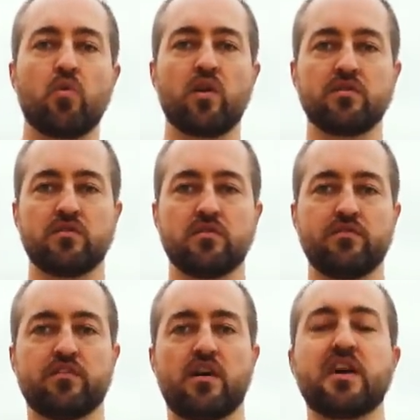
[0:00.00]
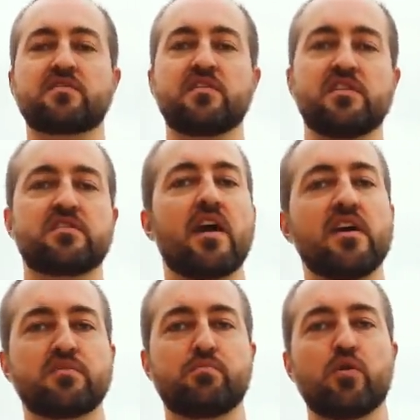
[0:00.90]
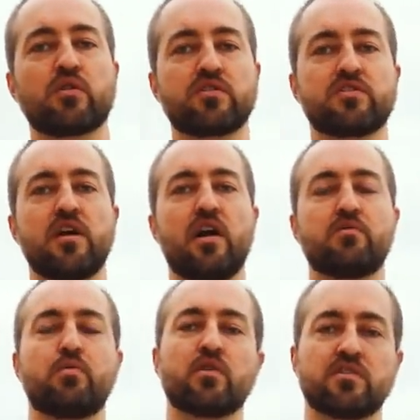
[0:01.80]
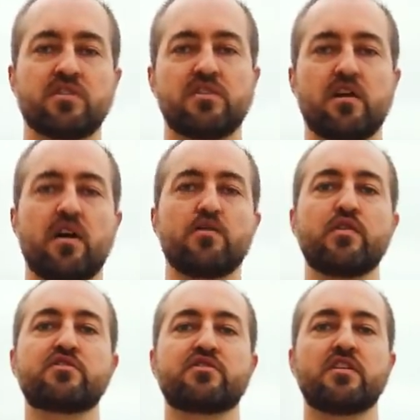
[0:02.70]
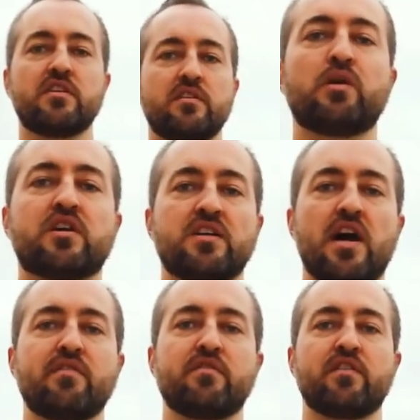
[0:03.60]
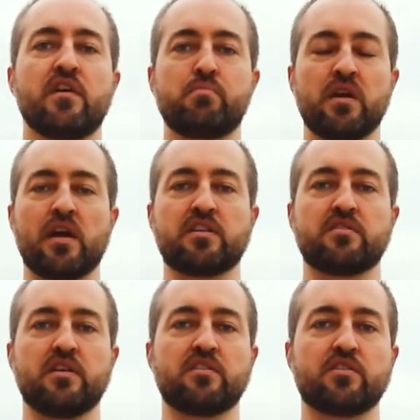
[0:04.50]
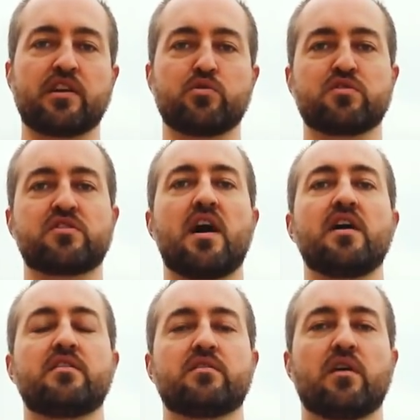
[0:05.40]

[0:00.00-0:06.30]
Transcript: know, what philosophy, science books, health books, et cetera are you interested in? Because I have a very big intellectual side.